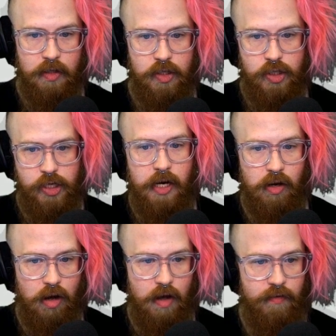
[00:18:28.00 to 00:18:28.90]
Check
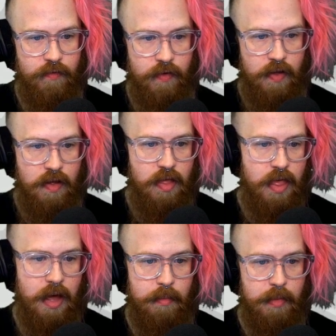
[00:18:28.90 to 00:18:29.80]
off
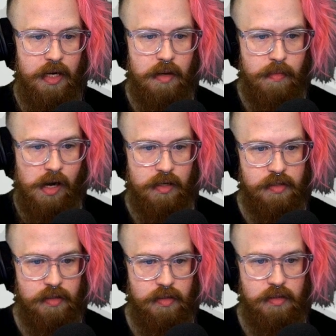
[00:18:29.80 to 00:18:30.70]
that many
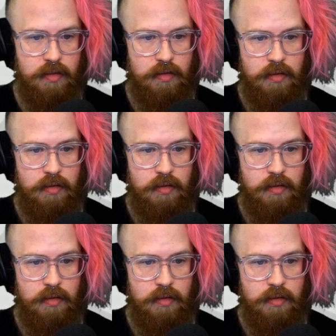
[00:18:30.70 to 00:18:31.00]
boxes